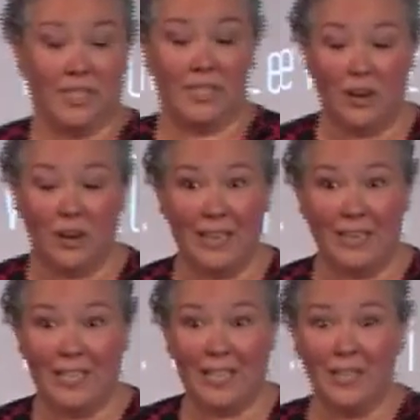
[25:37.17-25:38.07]
I started
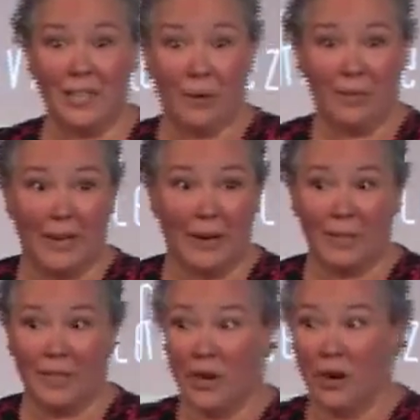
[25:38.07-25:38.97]
Nintendo and then I
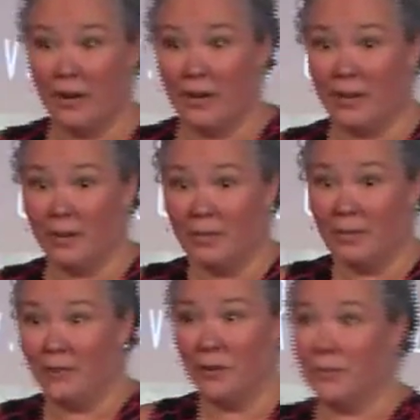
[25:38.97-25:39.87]
went Atari. I'm
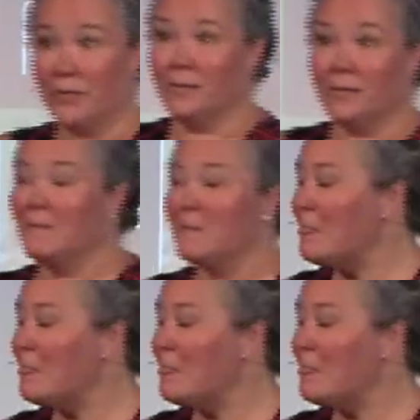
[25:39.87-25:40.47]
confused.